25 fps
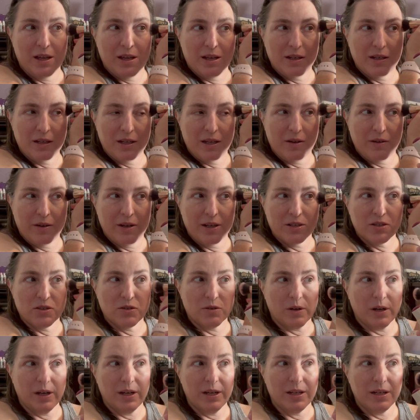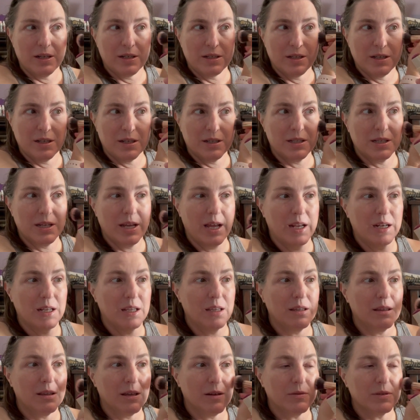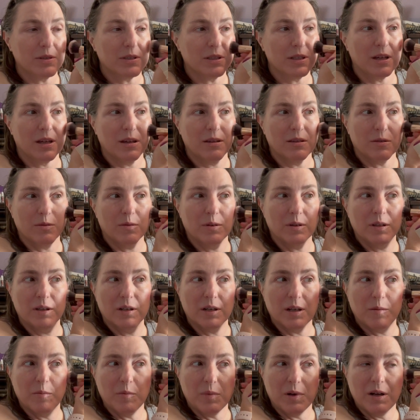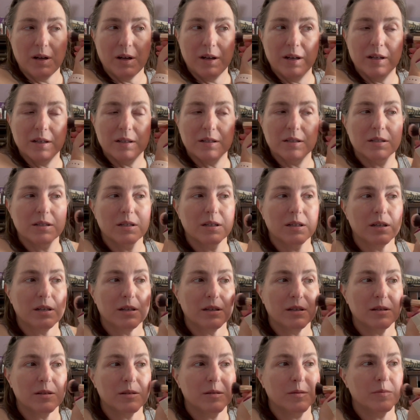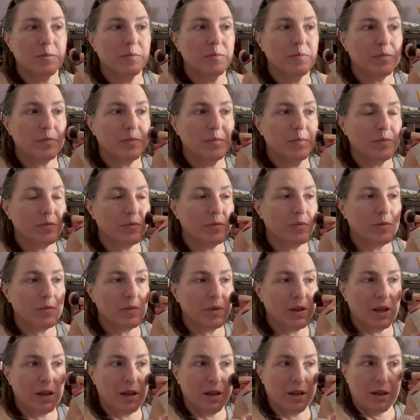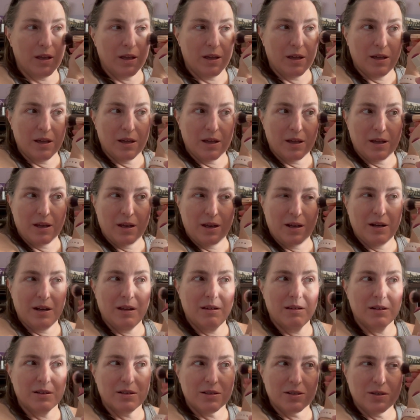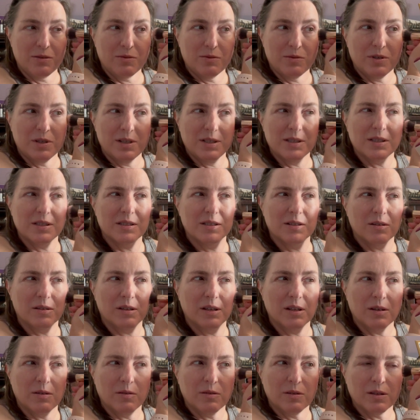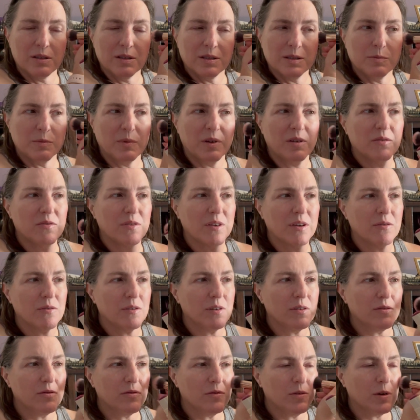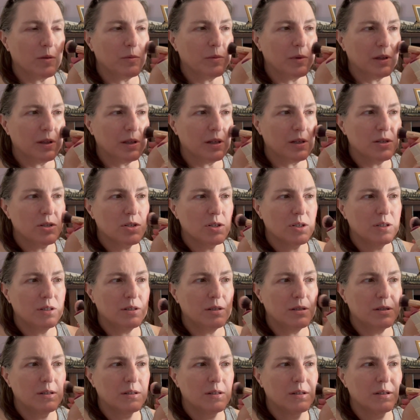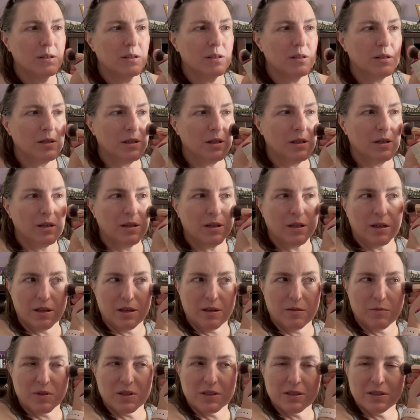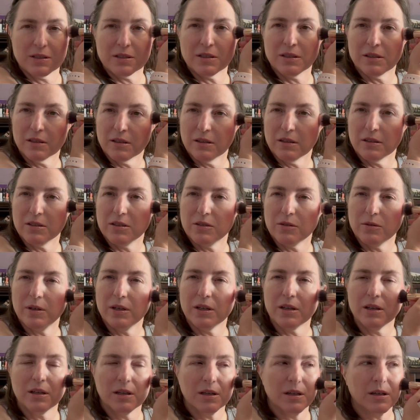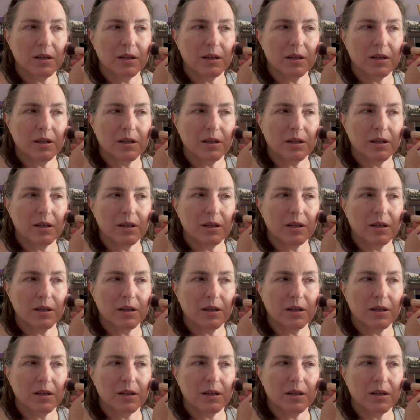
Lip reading: Now I had tried Teddy, that was the other one that I bought, and I don't necessarily know that this is my favorite formulation, because it's a little dewy,